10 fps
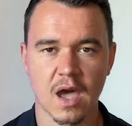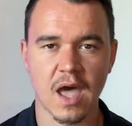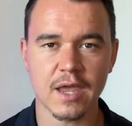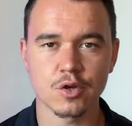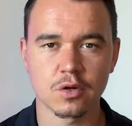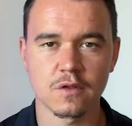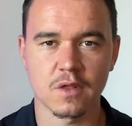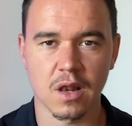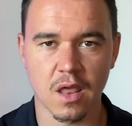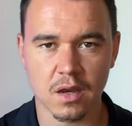I notice a
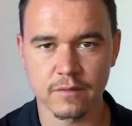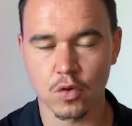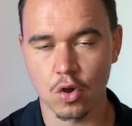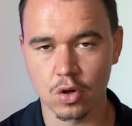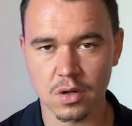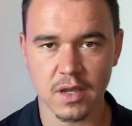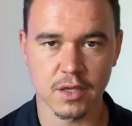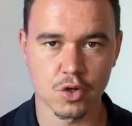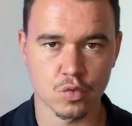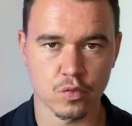lot of online
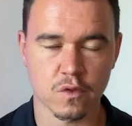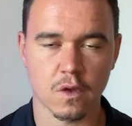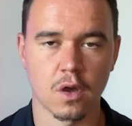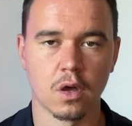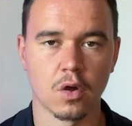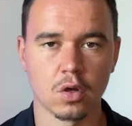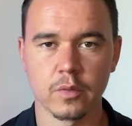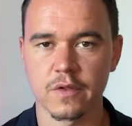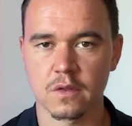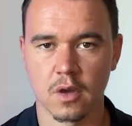gurus are
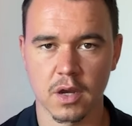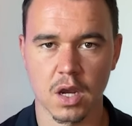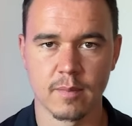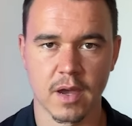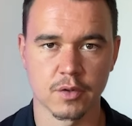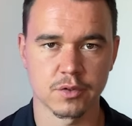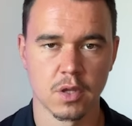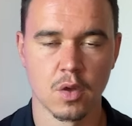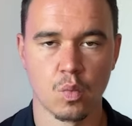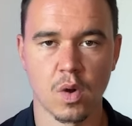always talking about
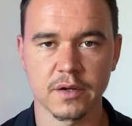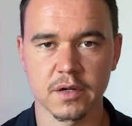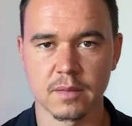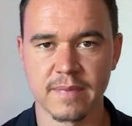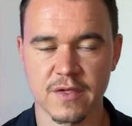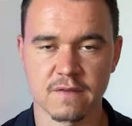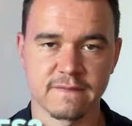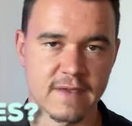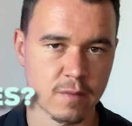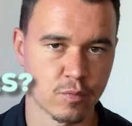what are the best
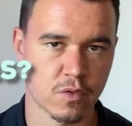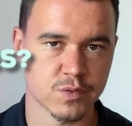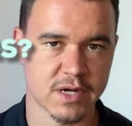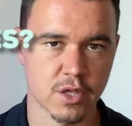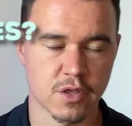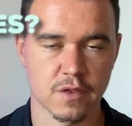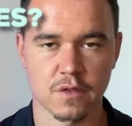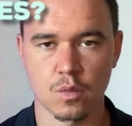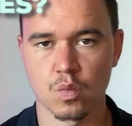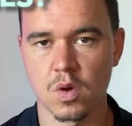Facebook strategies,
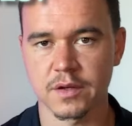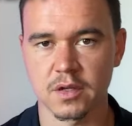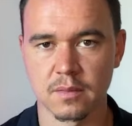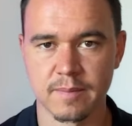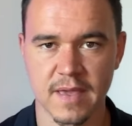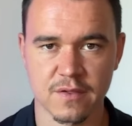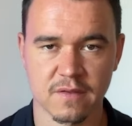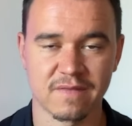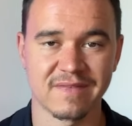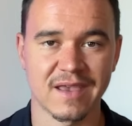what are the best
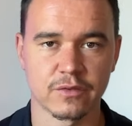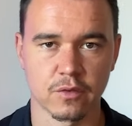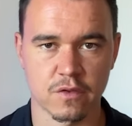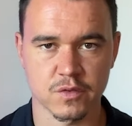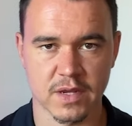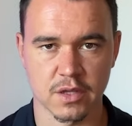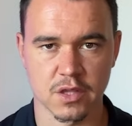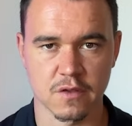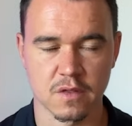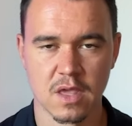TikTok
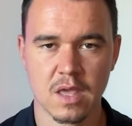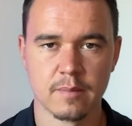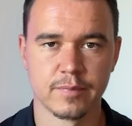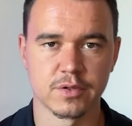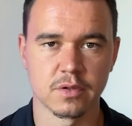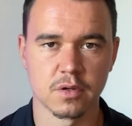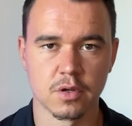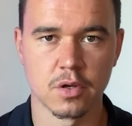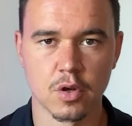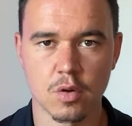strategies, but
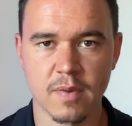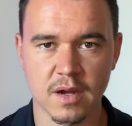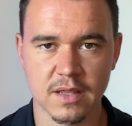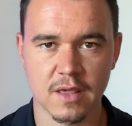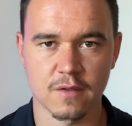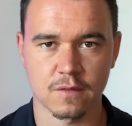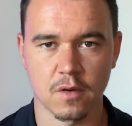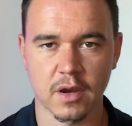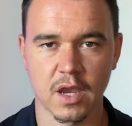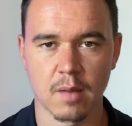nobody is
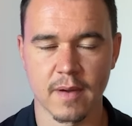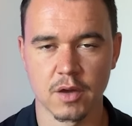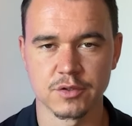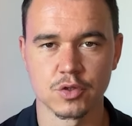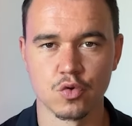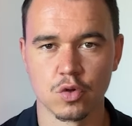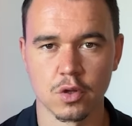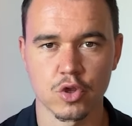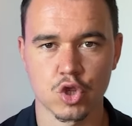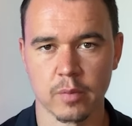talking about Google
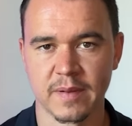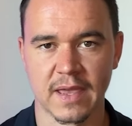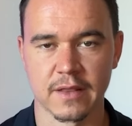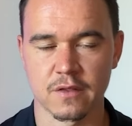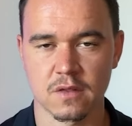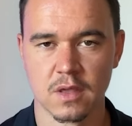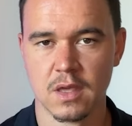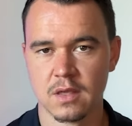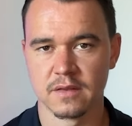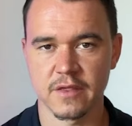Shopping ads.
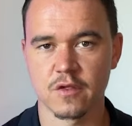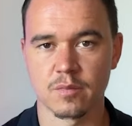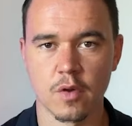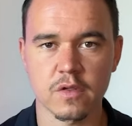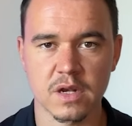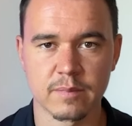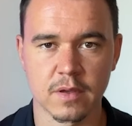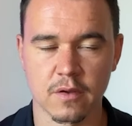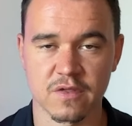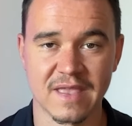This is mostly
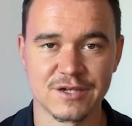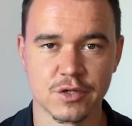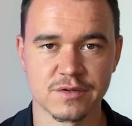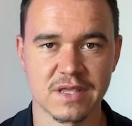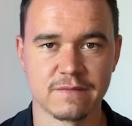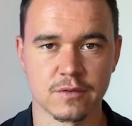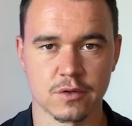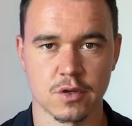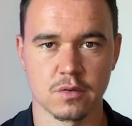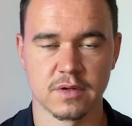because they don't even
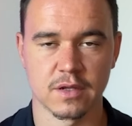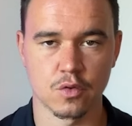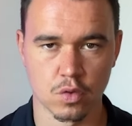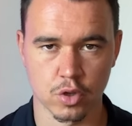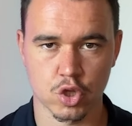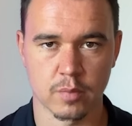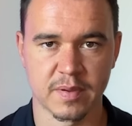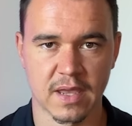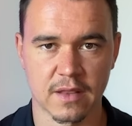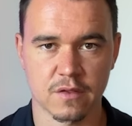know that Google
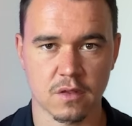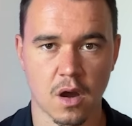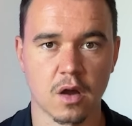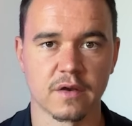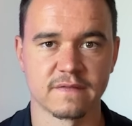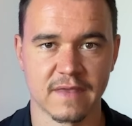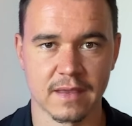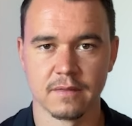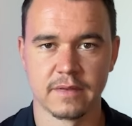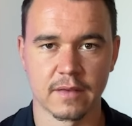Shopping ads are a
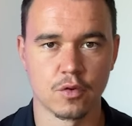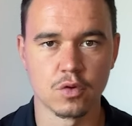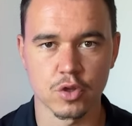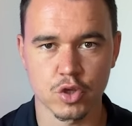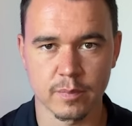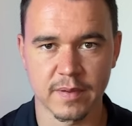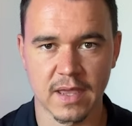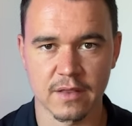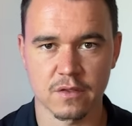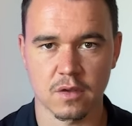thing, that Google Shopping
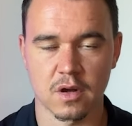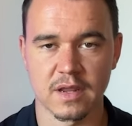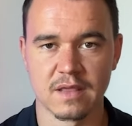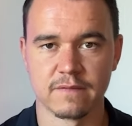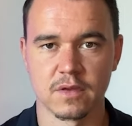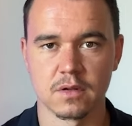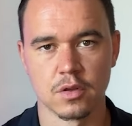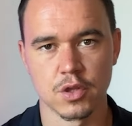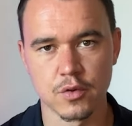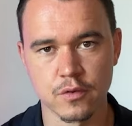ads are even
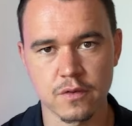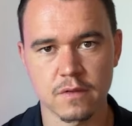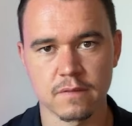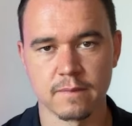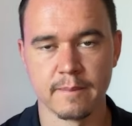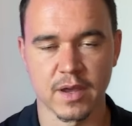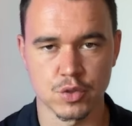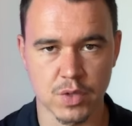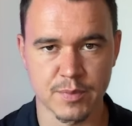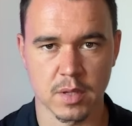used by
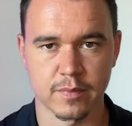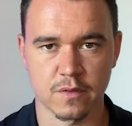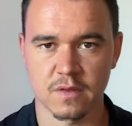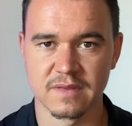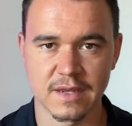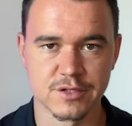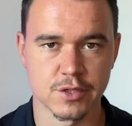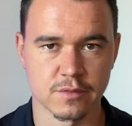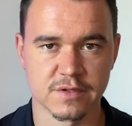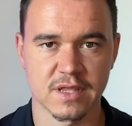dropshippers. They
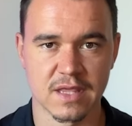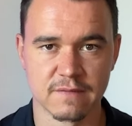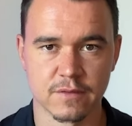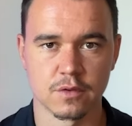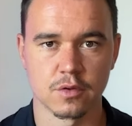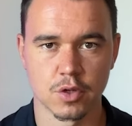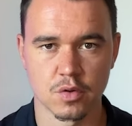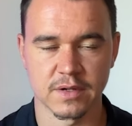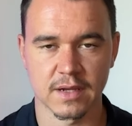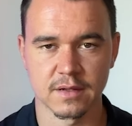don't even know
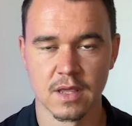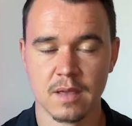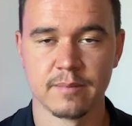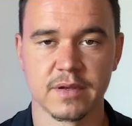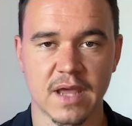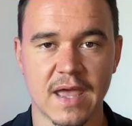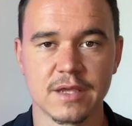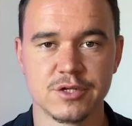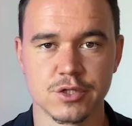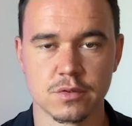that, but I
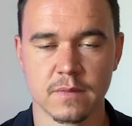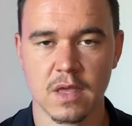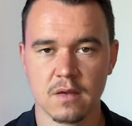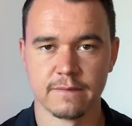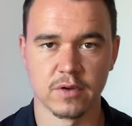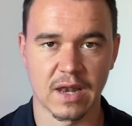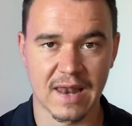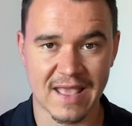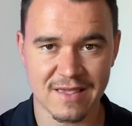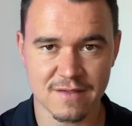do. For the
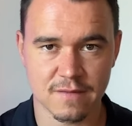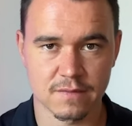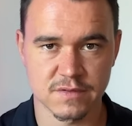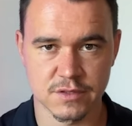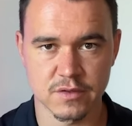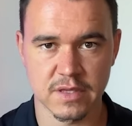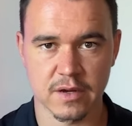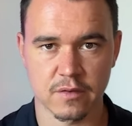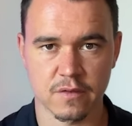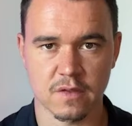last 2
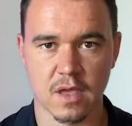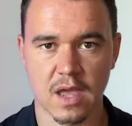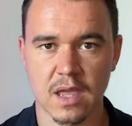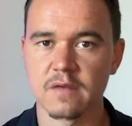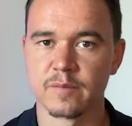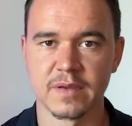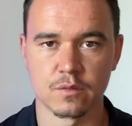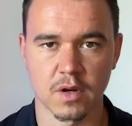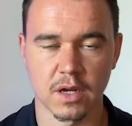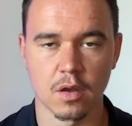years, I've been
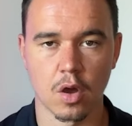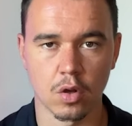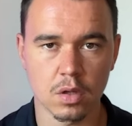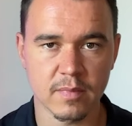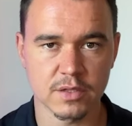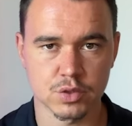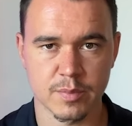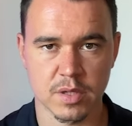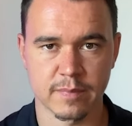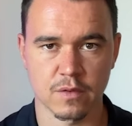running all my dropshipping